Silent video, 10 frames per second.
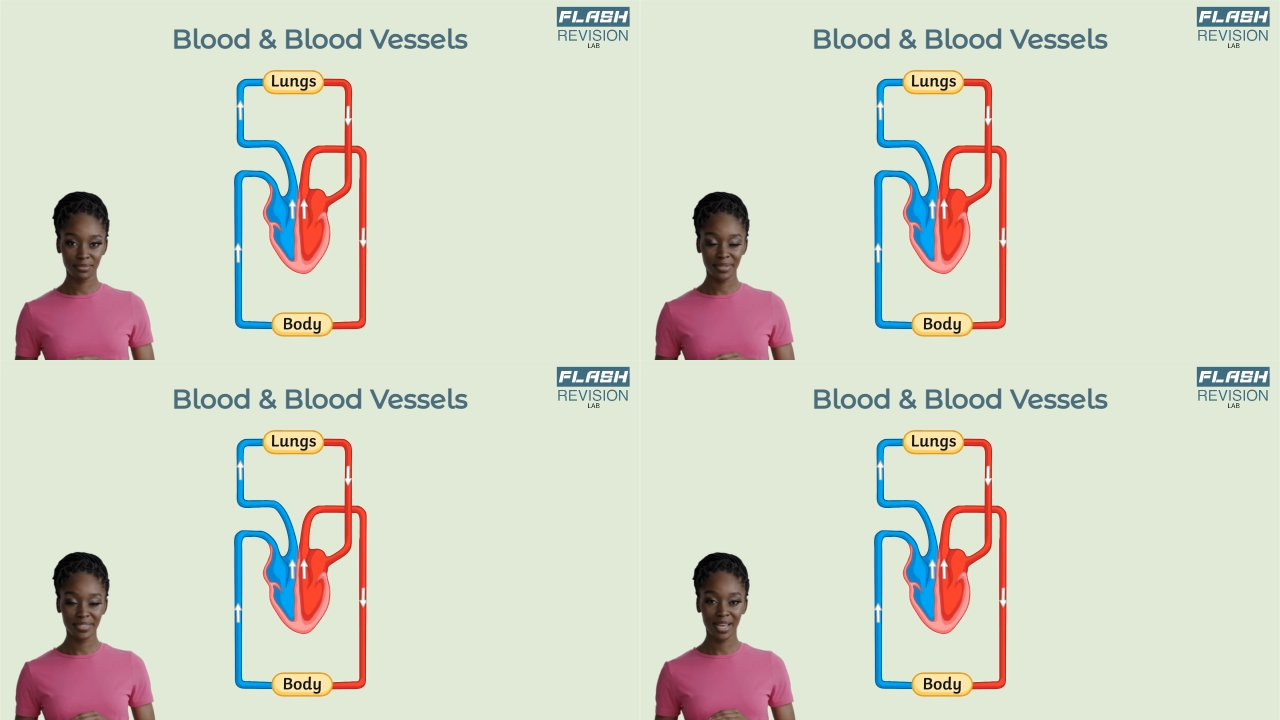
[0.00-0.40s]

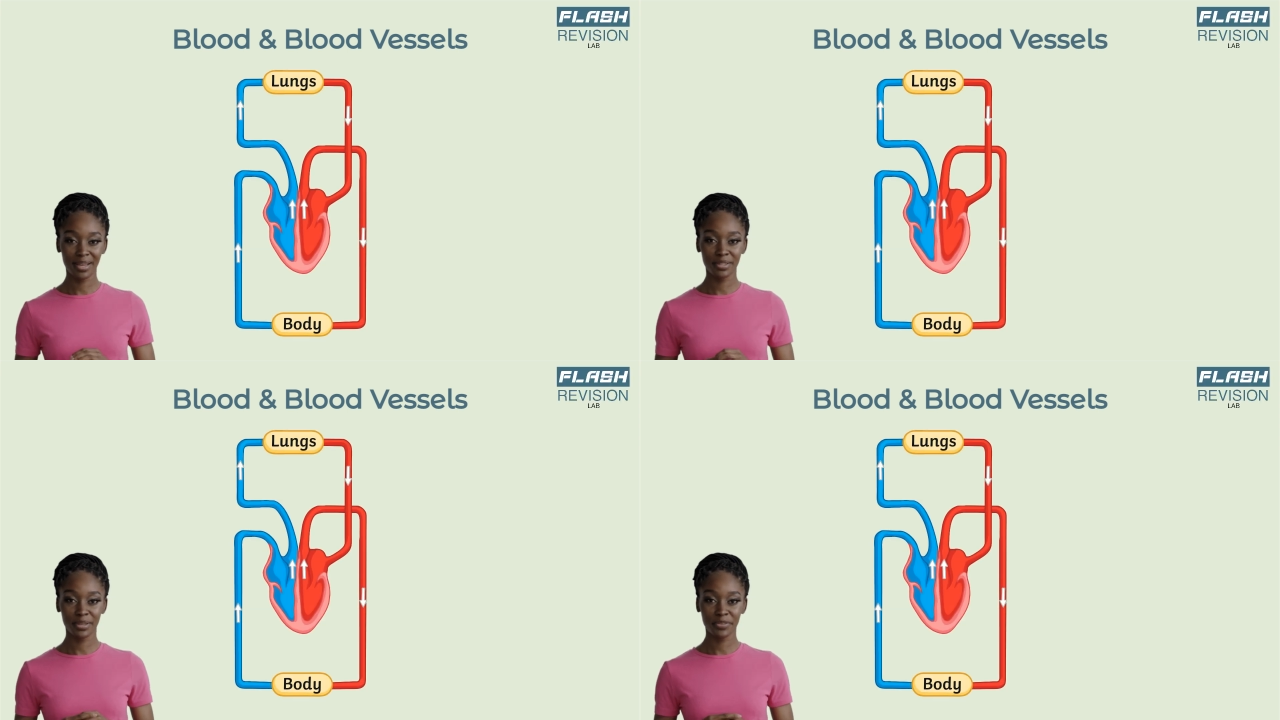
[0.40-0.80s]
The
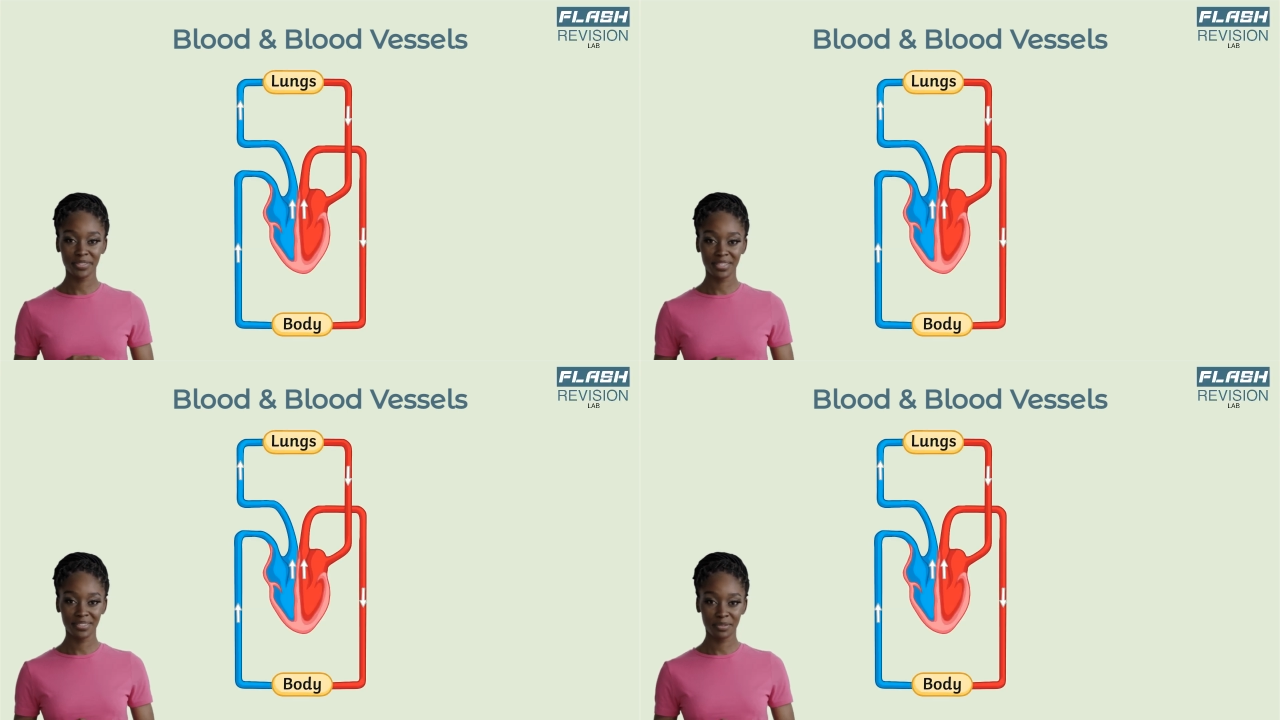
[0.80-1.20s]
circulatory
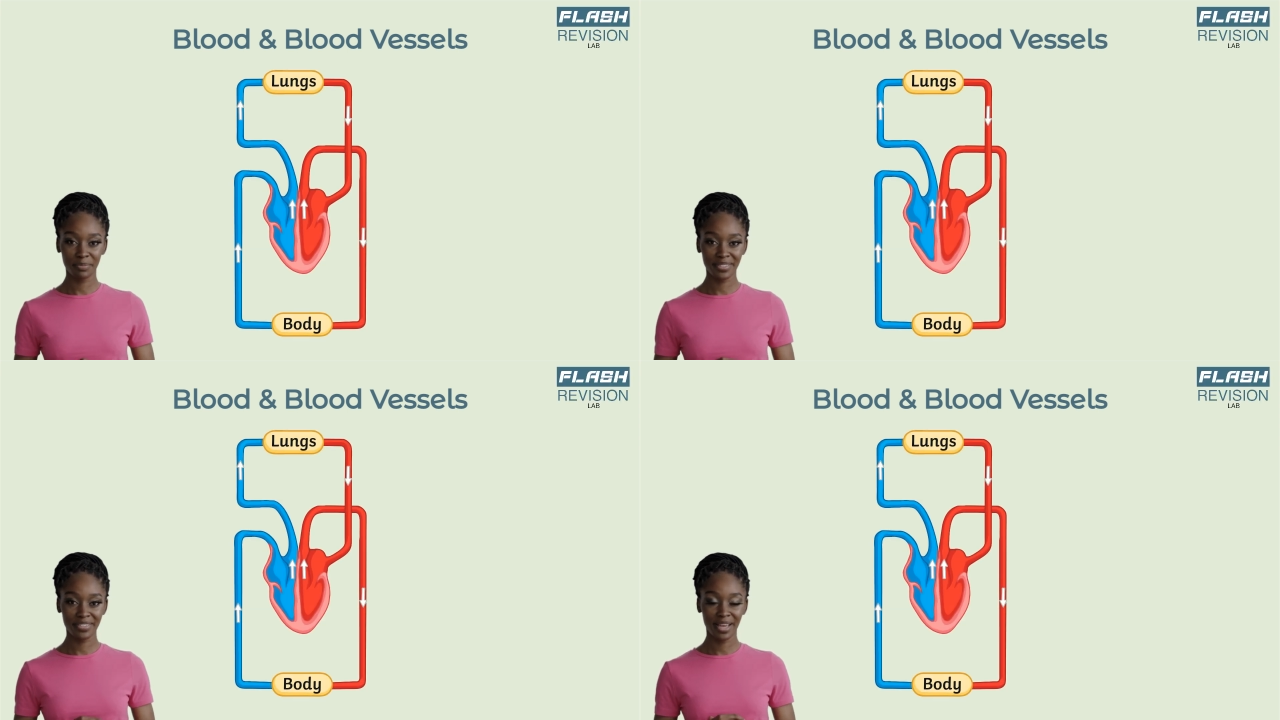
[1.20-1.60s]
system
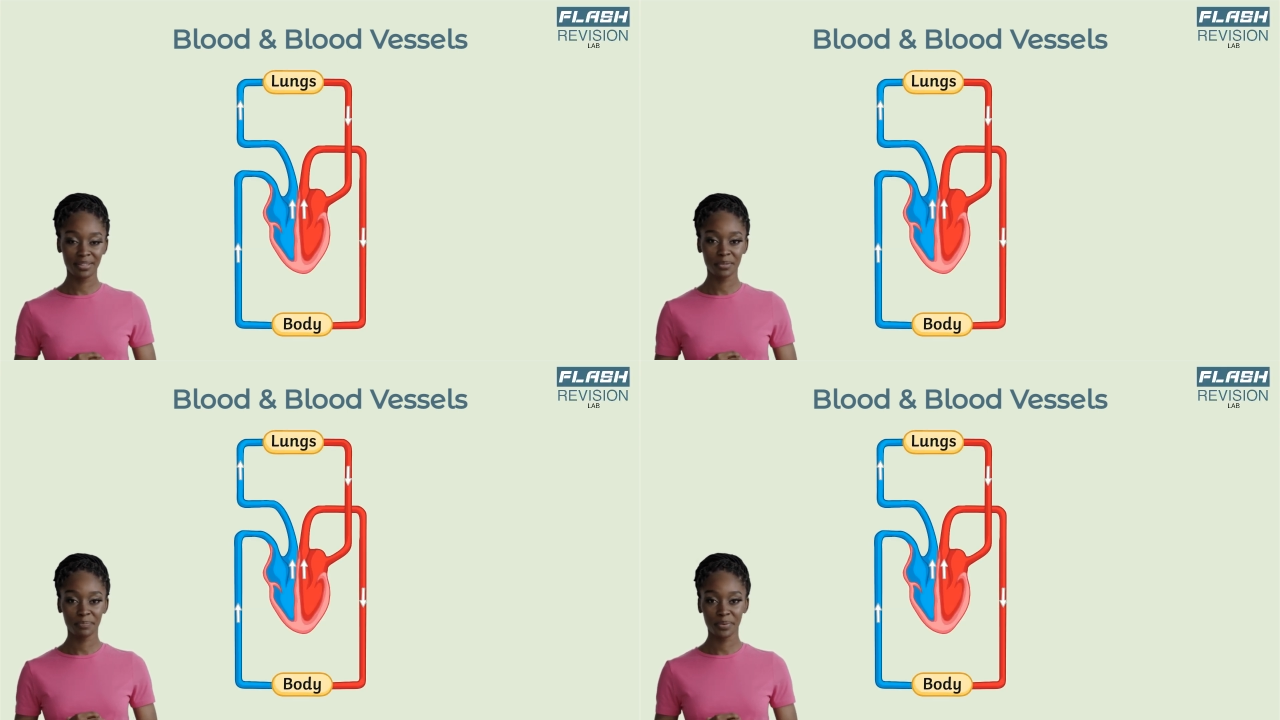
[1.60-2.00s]
is
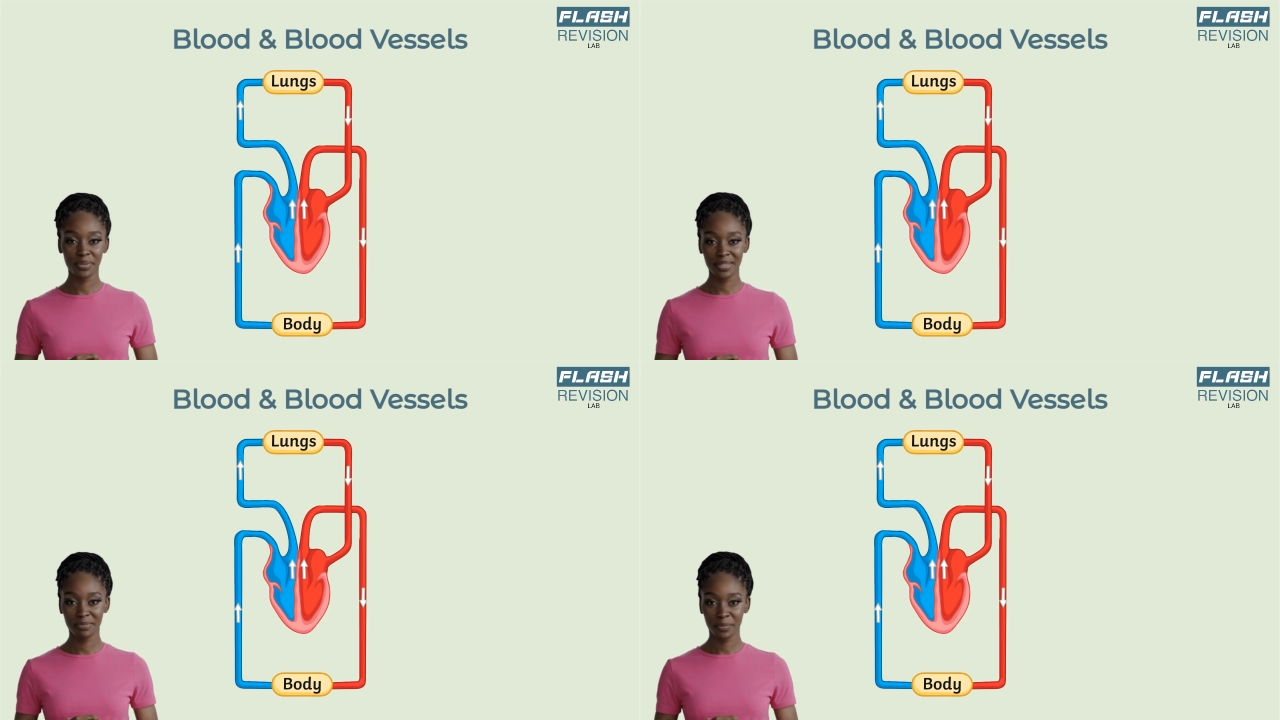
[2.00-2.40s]
essential for
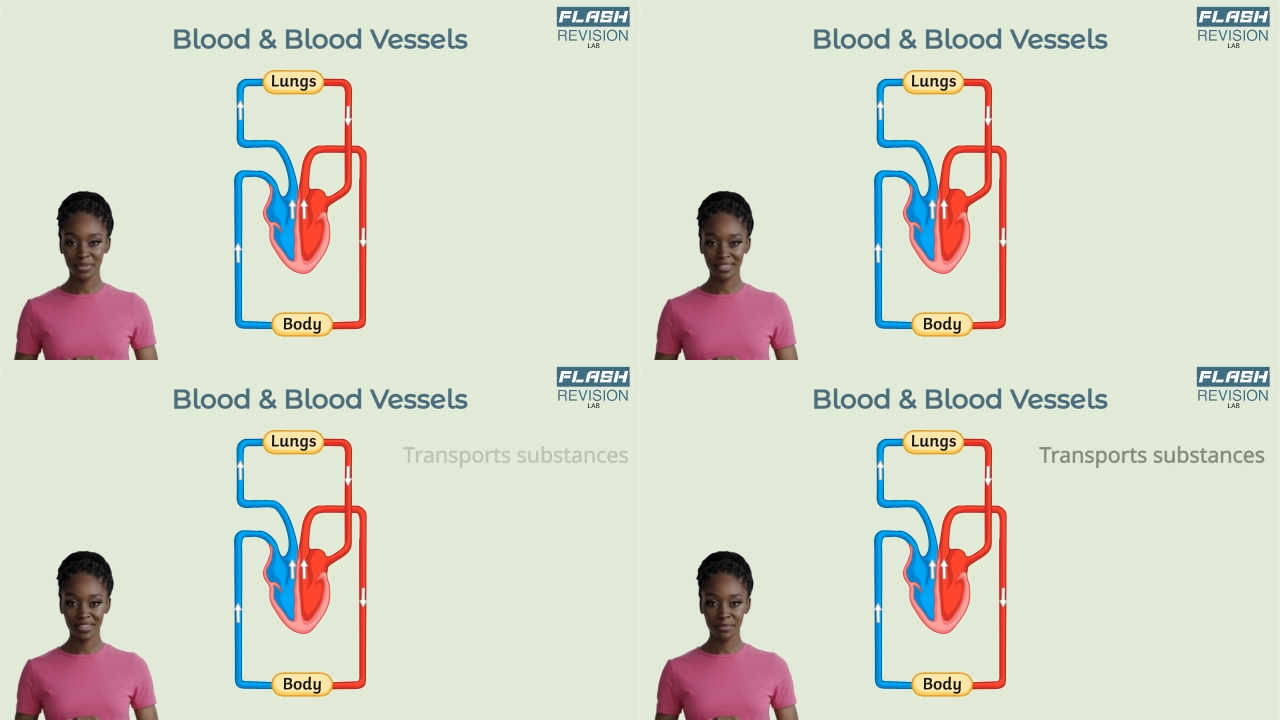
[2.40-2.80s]

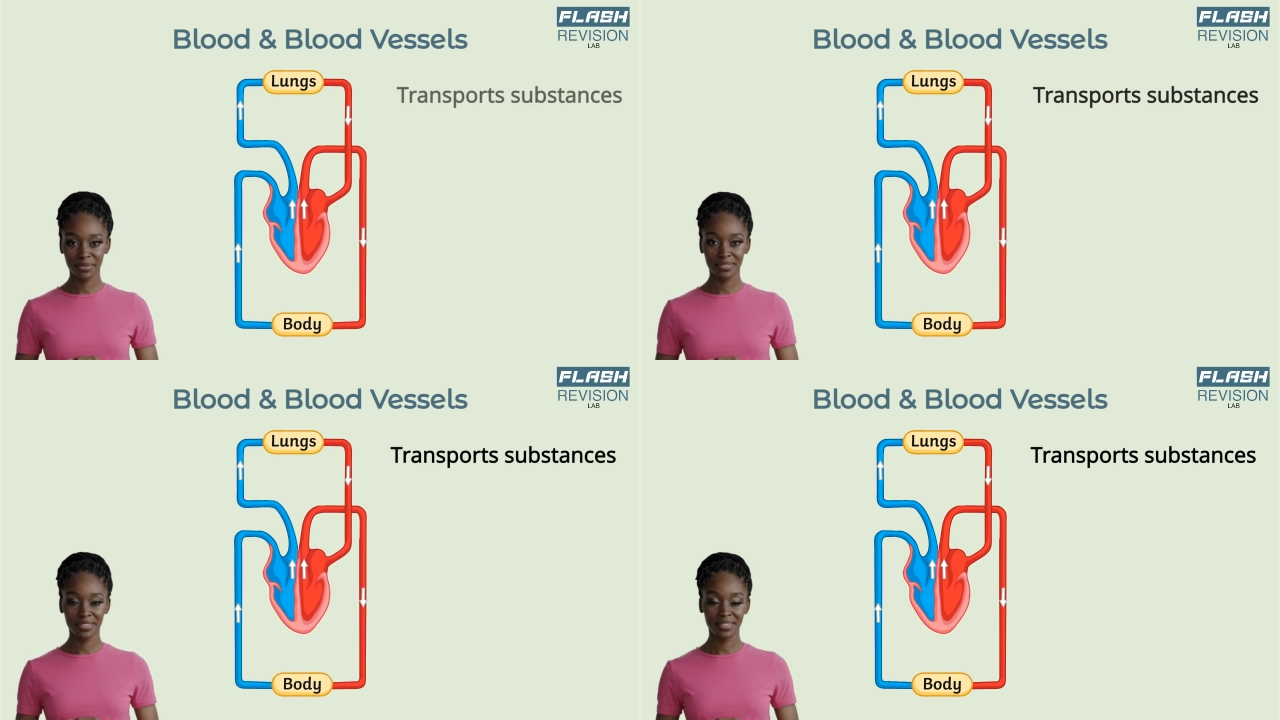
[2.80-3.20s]
transporting
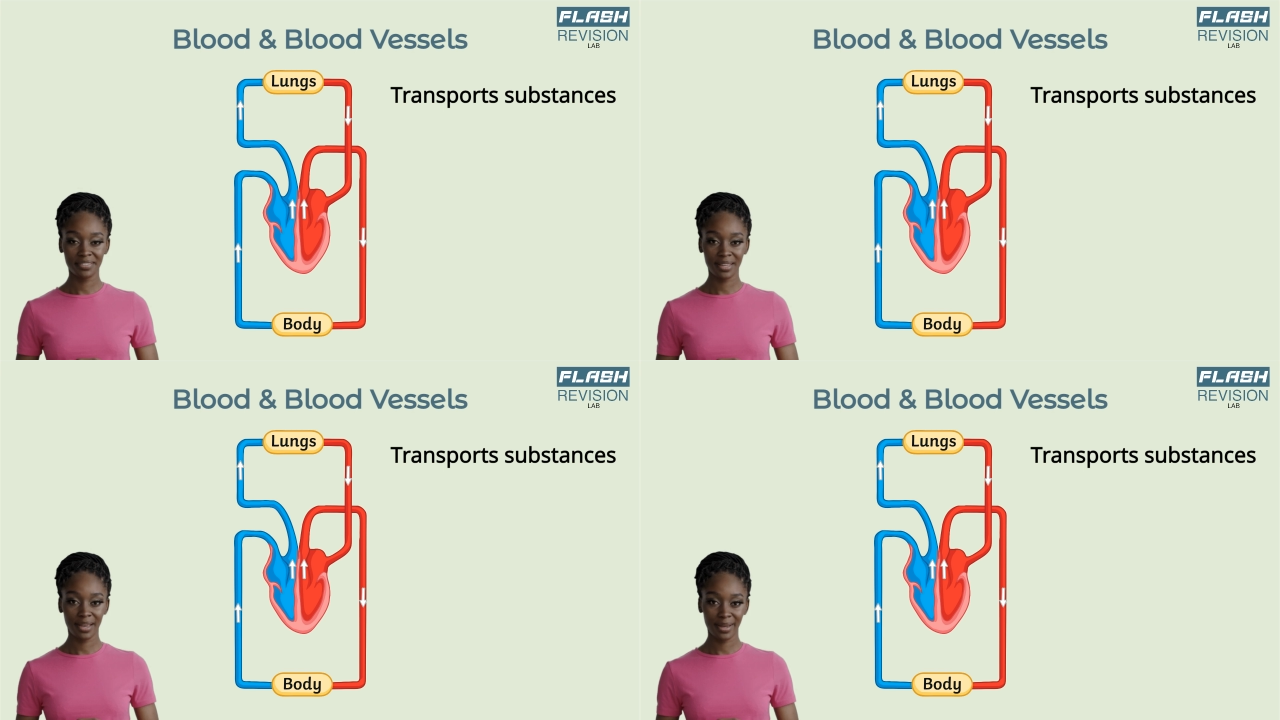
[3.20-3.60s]
substances,